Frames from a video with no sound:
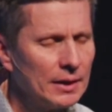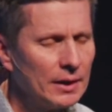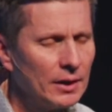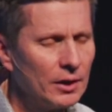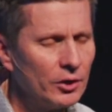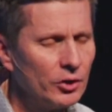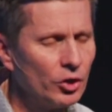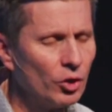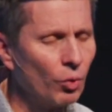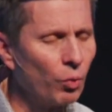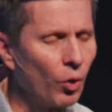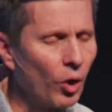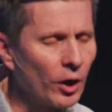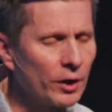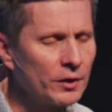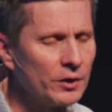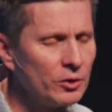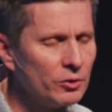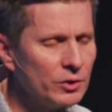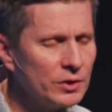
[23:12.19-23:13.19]
Your
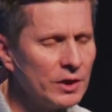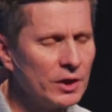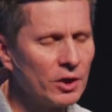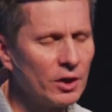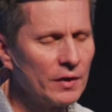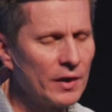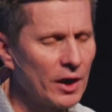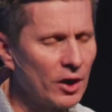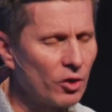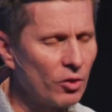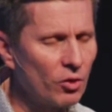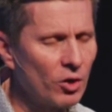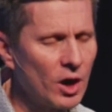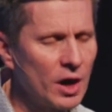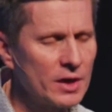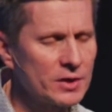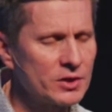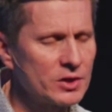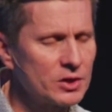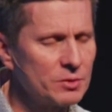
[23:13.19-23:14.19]
work that you did on that
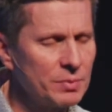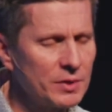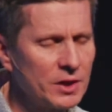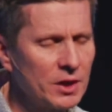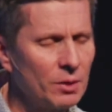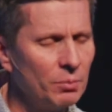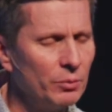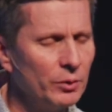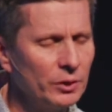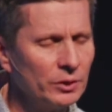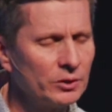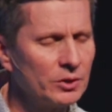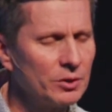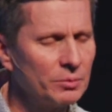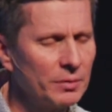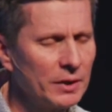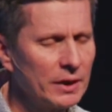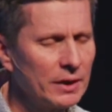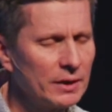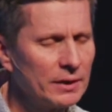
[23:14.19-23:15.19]
cross has become real to
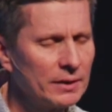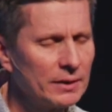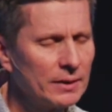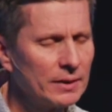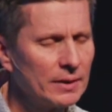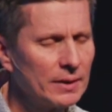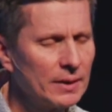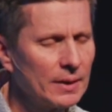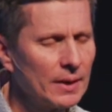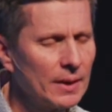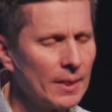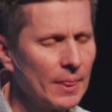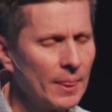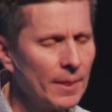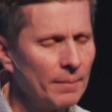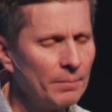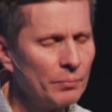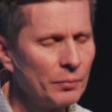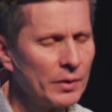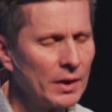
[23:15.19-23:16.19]
me.
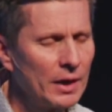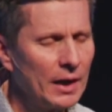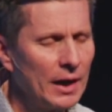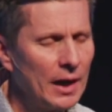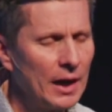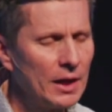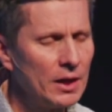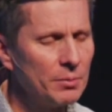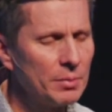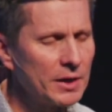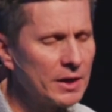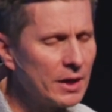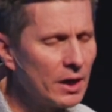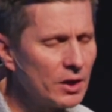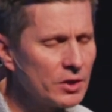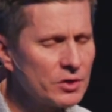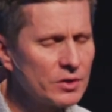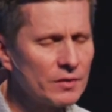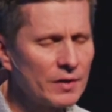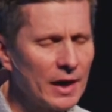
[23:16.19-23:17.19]
And that
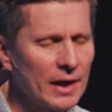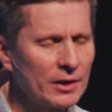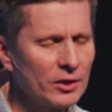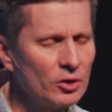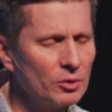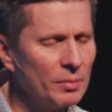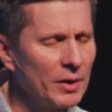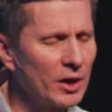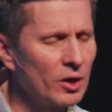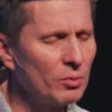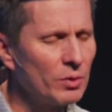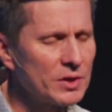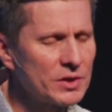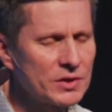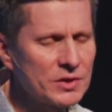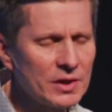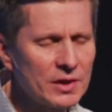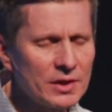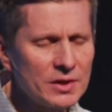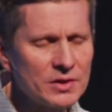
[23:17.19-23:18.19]
because of that, no matter what
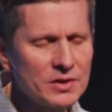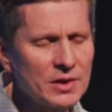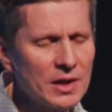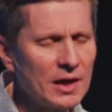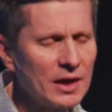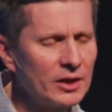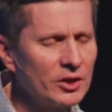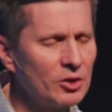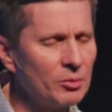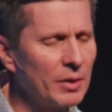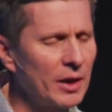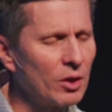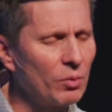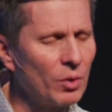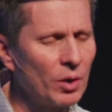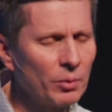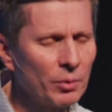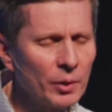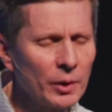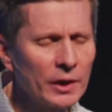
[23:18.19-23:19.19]
sin has done, no matter
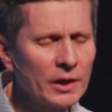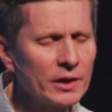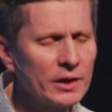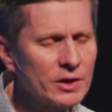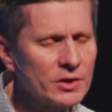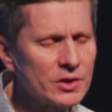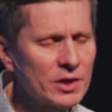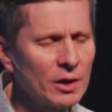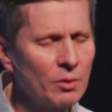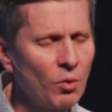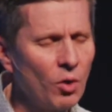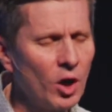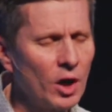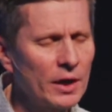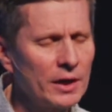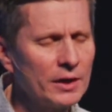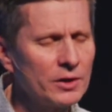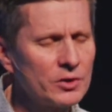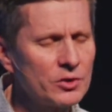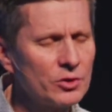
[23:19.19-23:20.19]
what weariness I
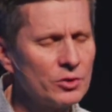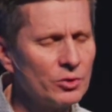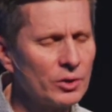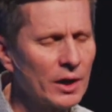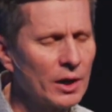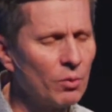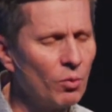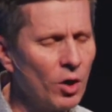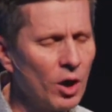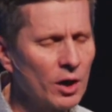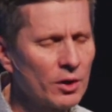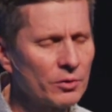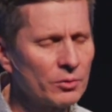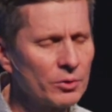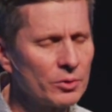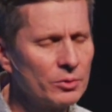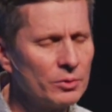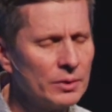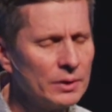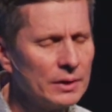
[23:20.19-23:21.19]
walk into and I walk
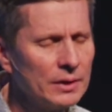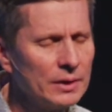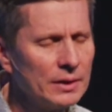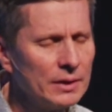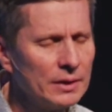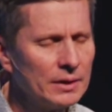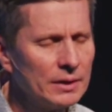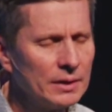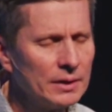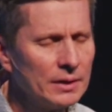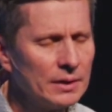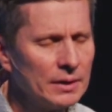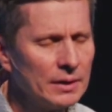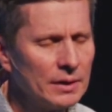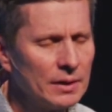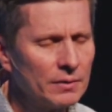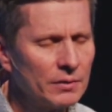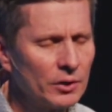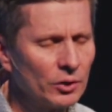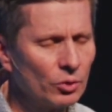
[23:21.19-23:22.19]
through,
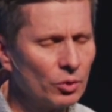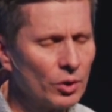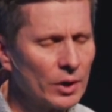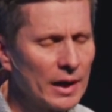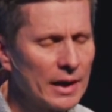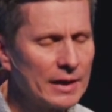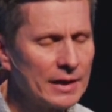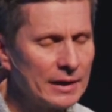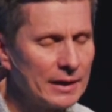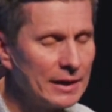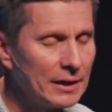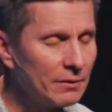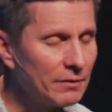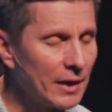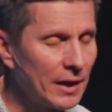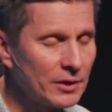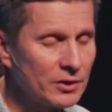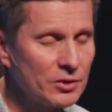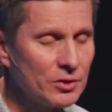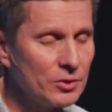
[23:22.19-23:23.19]
that Lord, I can give
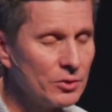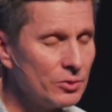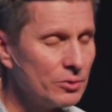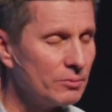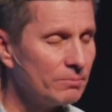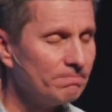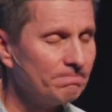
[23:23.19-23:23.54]
that to you.